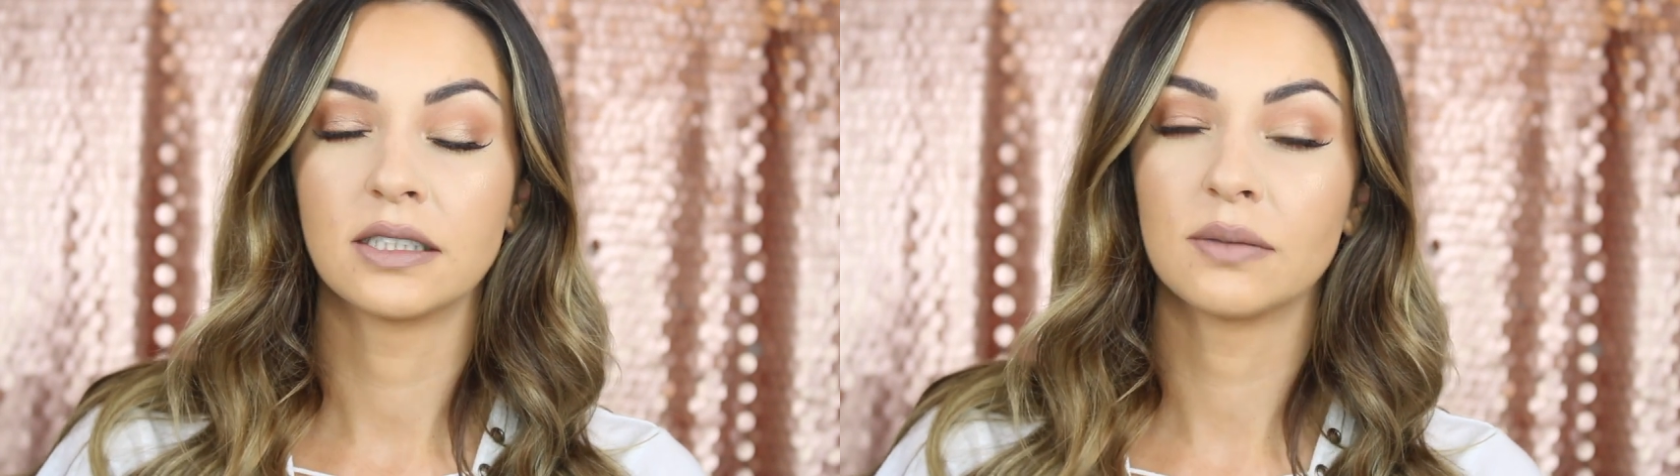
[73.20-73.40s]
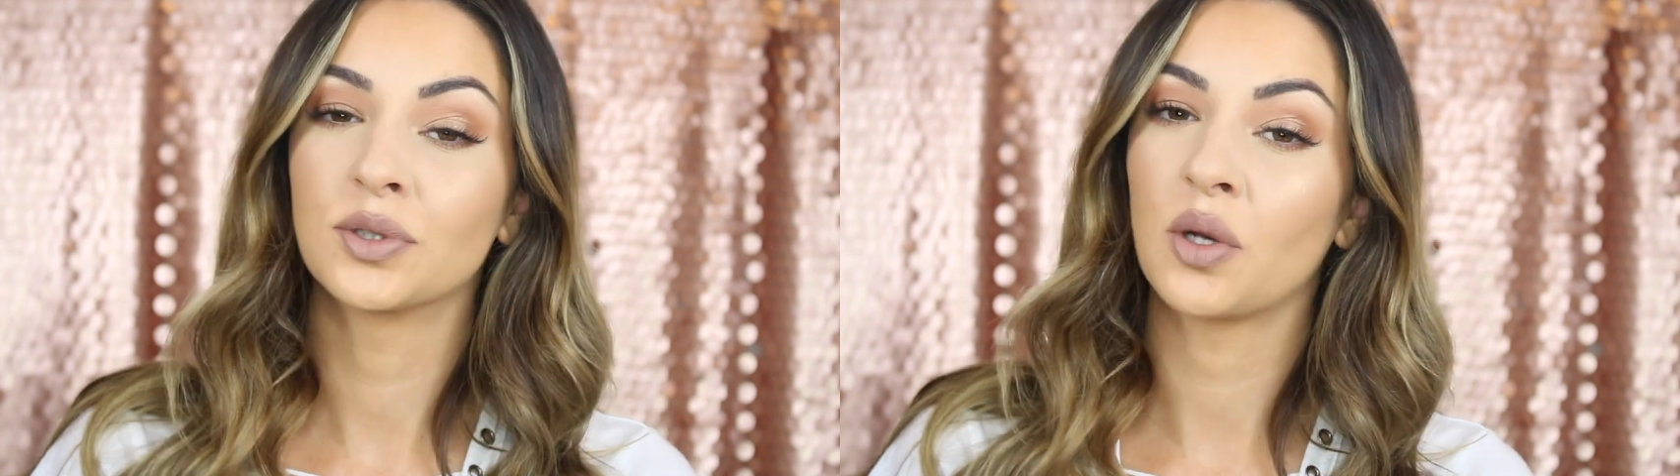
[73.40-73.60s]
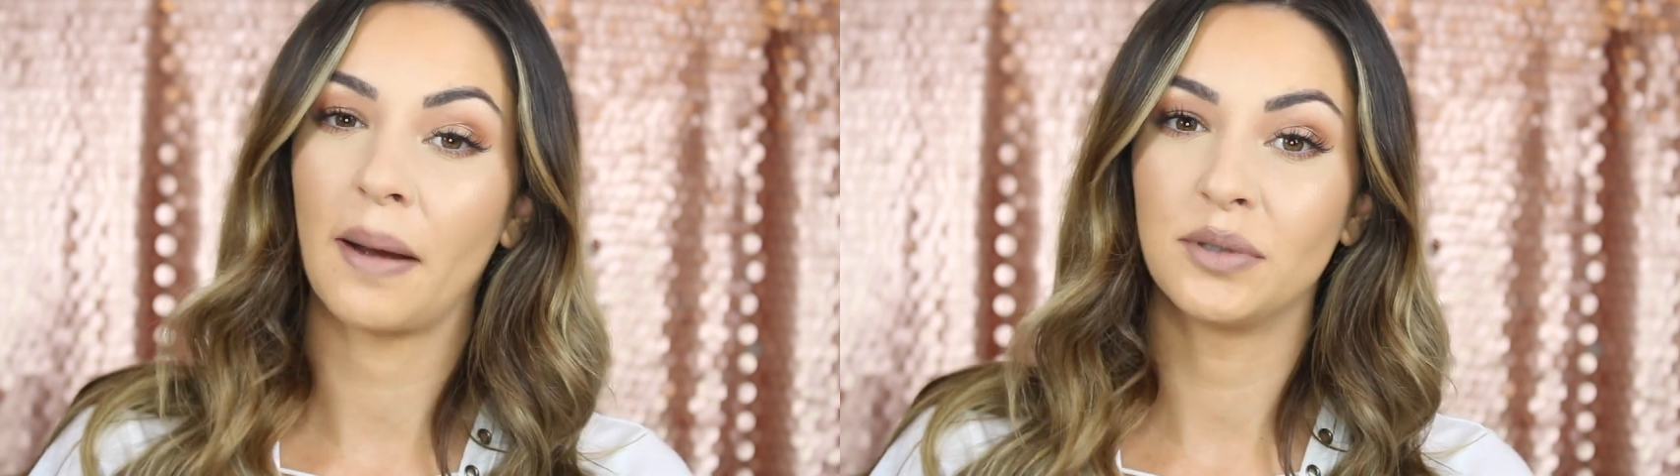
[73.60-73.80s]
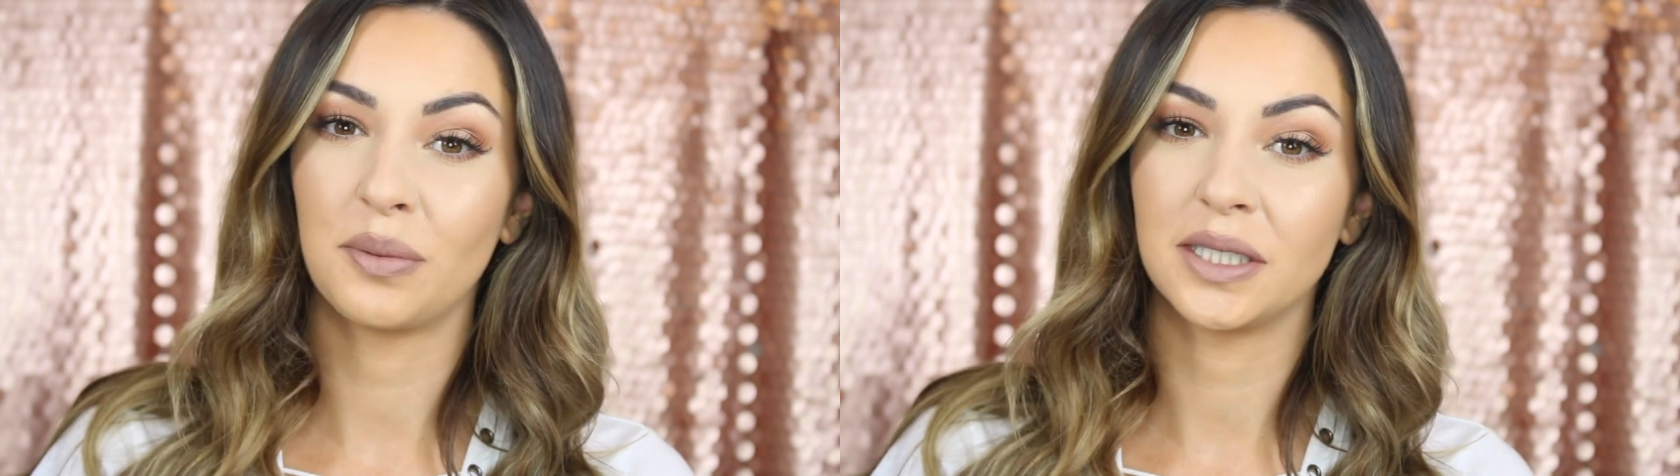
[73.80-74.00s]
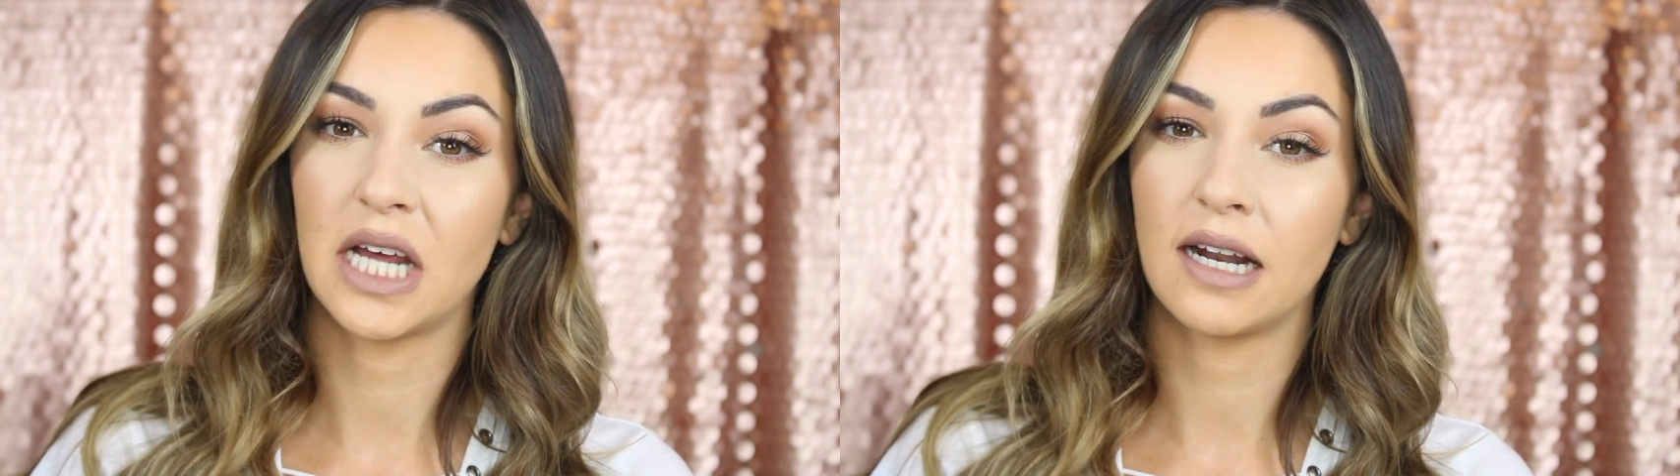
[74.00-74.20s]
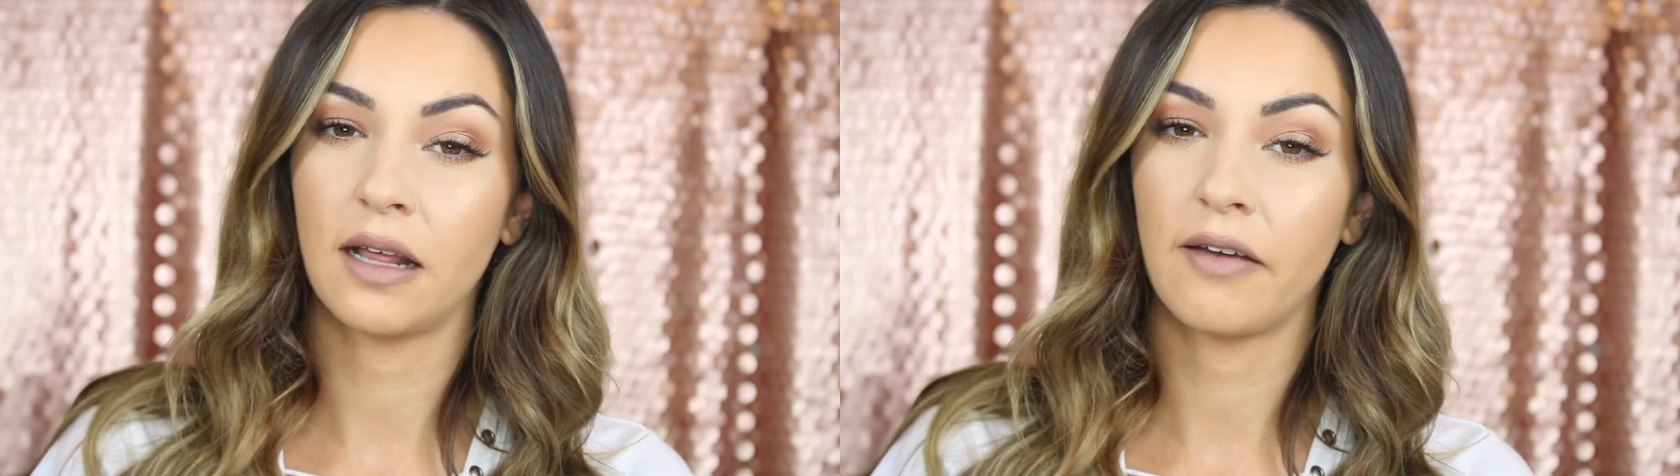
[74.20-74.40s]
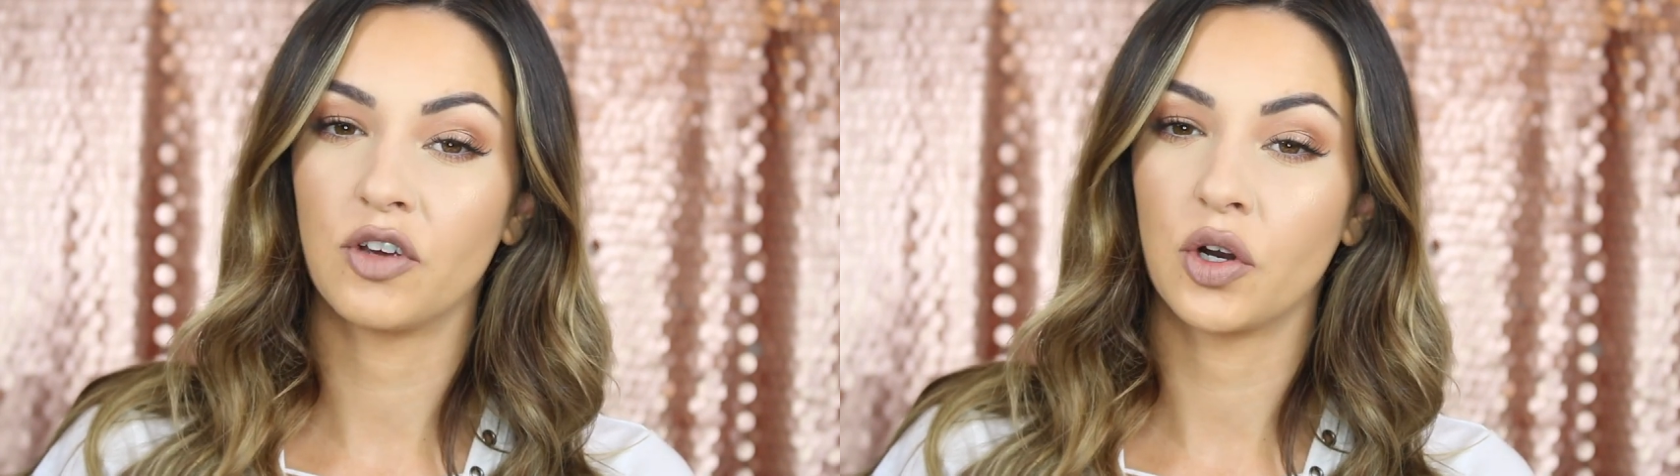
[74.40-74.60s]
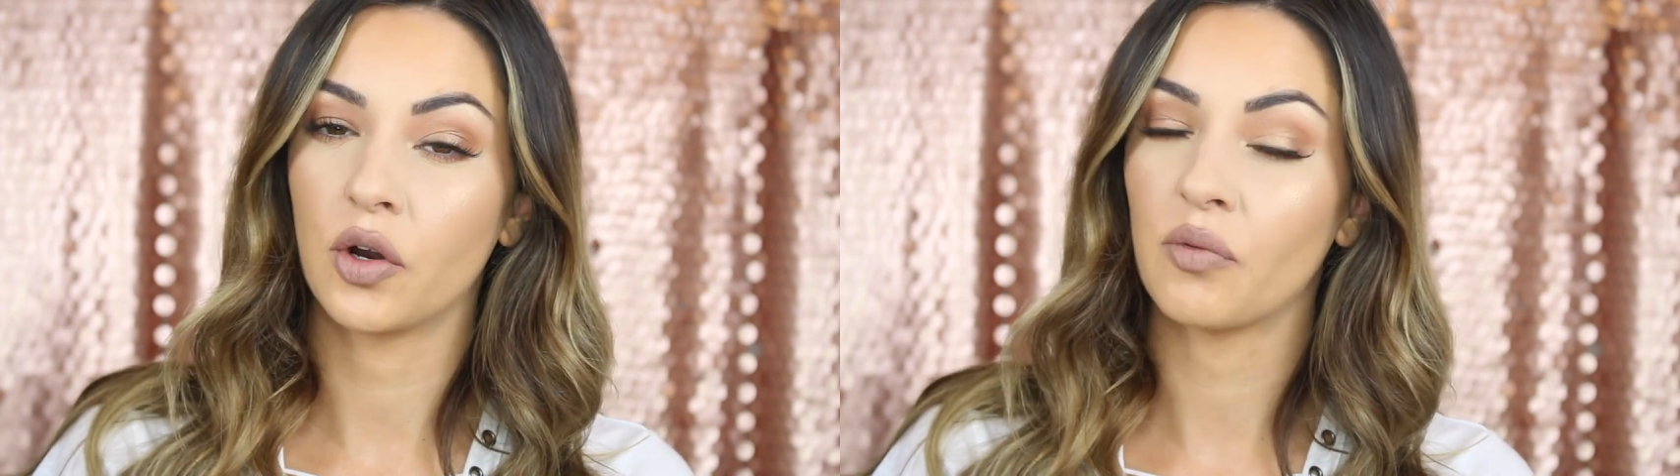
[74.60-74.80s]
Subscribe to my channel
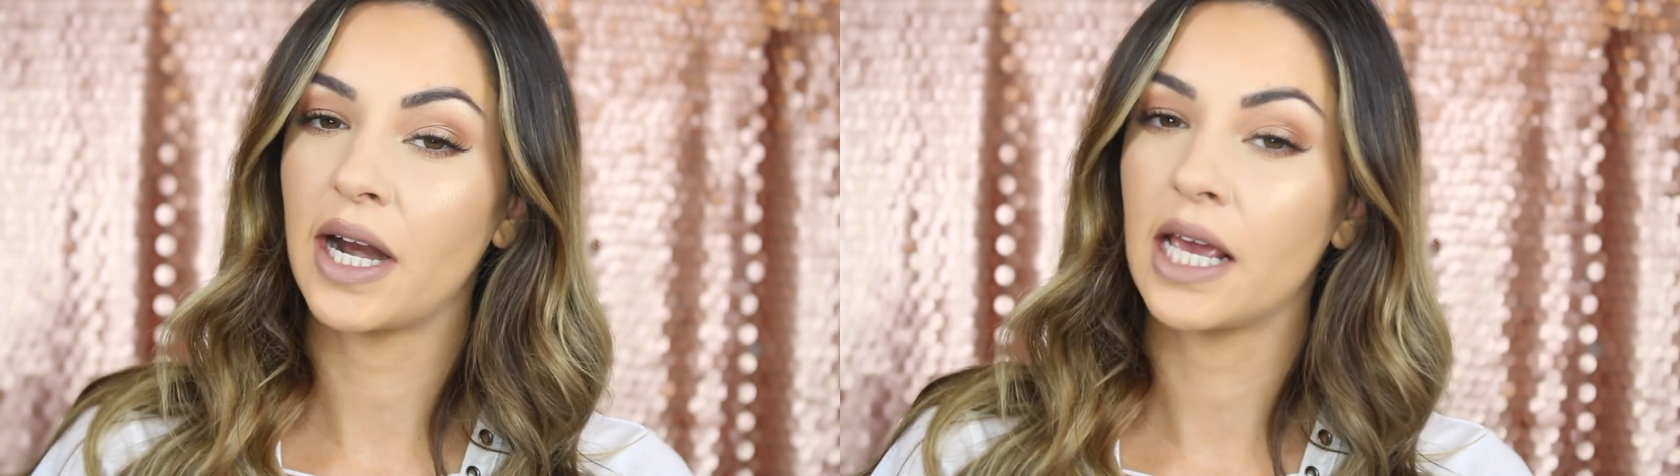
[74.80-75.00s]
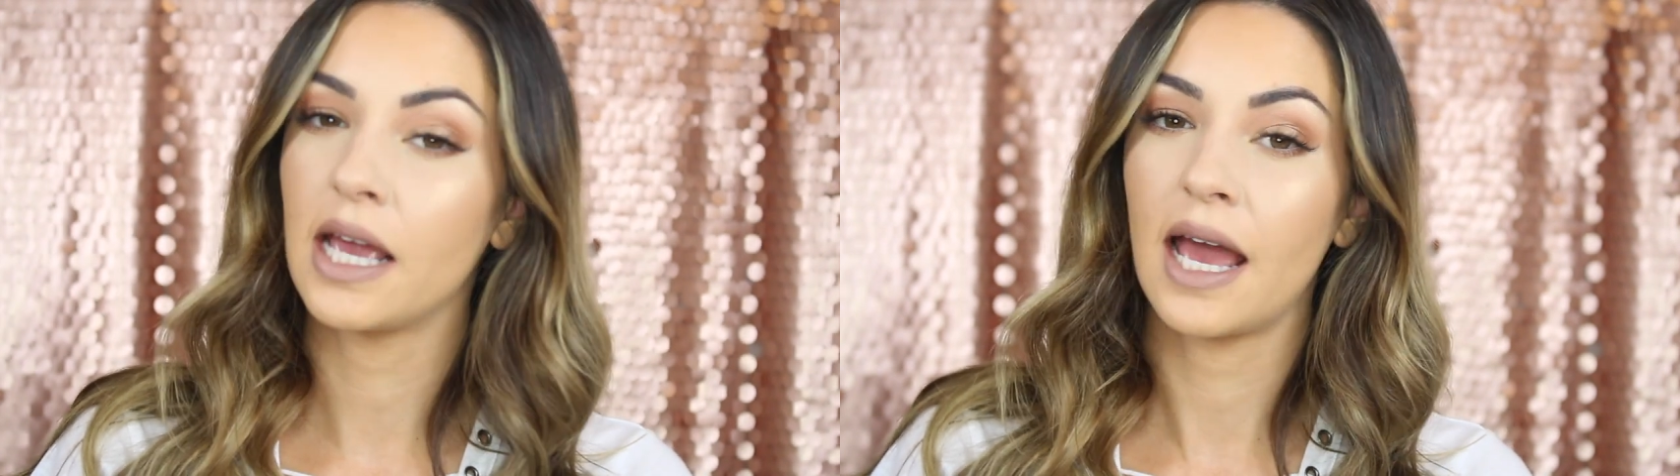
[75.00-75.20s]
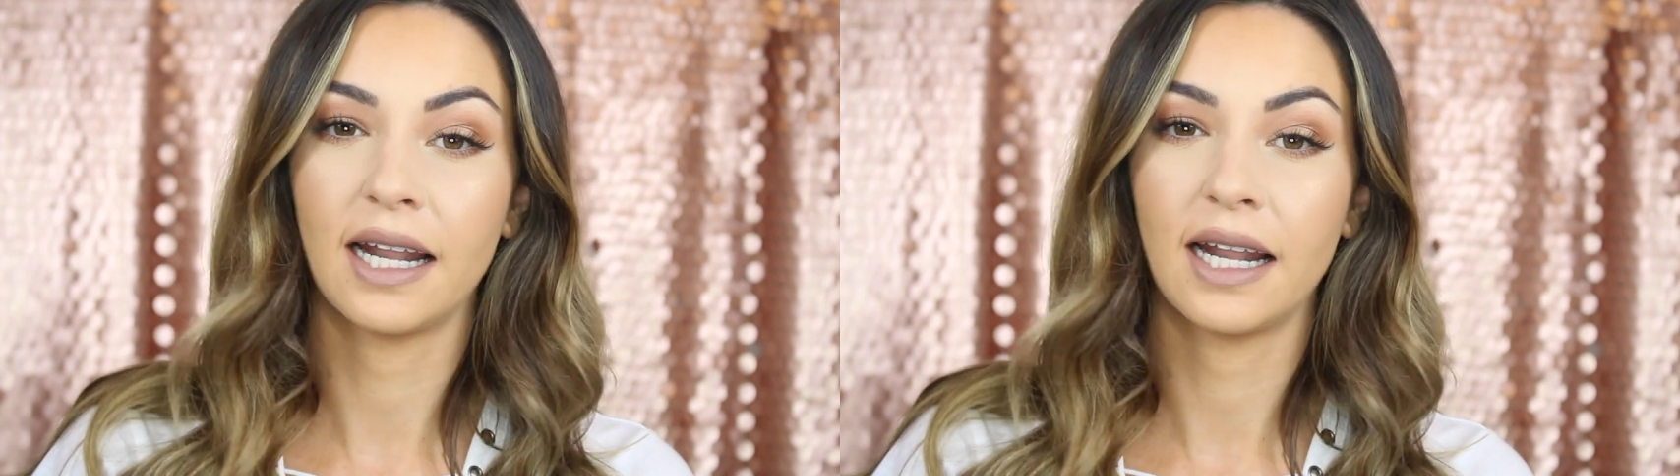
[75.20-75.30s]
if you're not already,